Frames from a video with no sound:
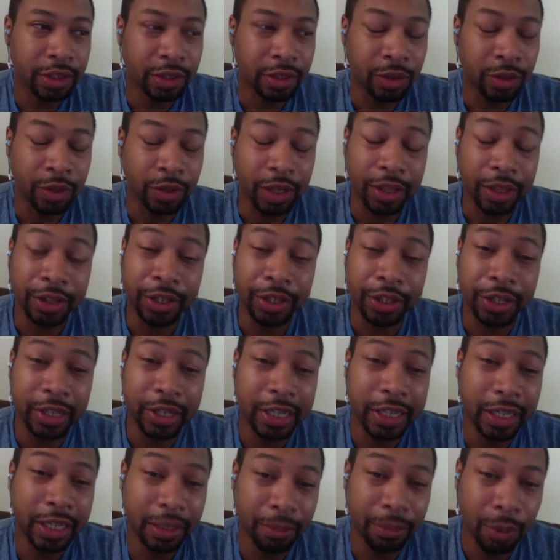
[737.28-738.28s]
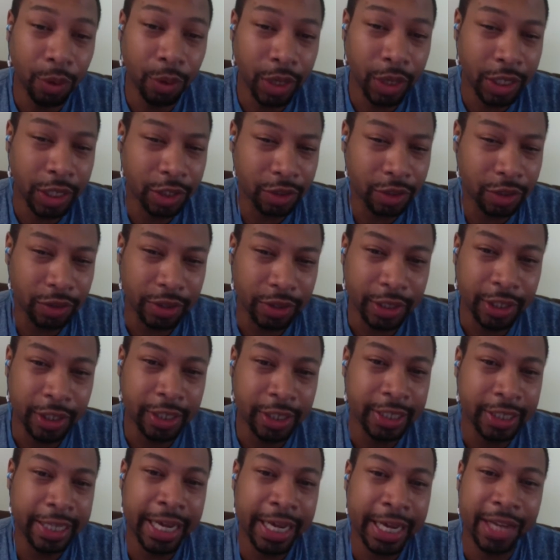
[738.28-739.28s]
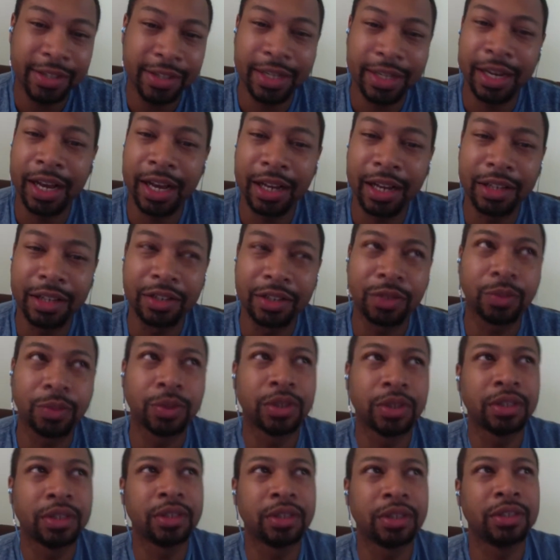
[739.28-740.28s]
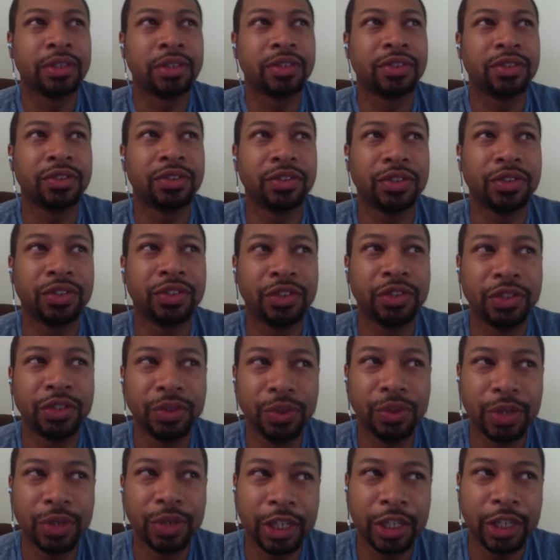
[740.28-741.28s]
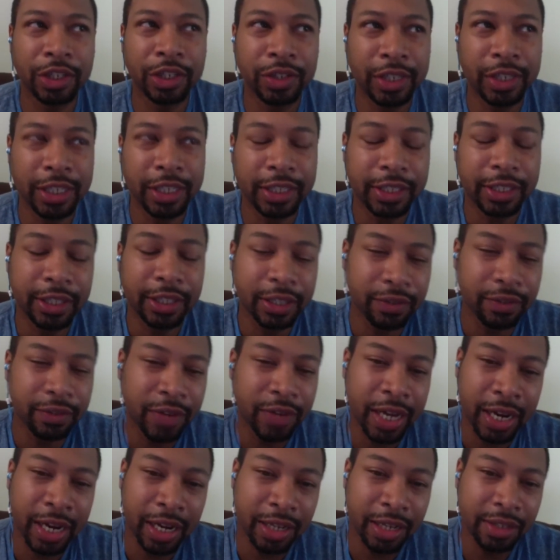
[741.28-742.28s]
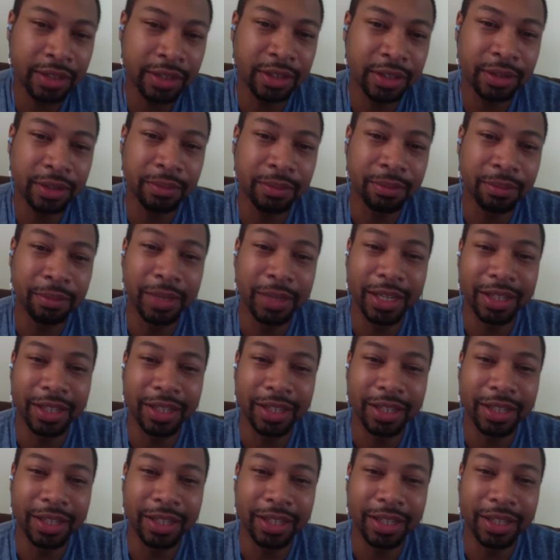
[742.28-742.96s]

on a thirty year mortgage on thirty thousand dollars was two hundred and thirty five dollars a month.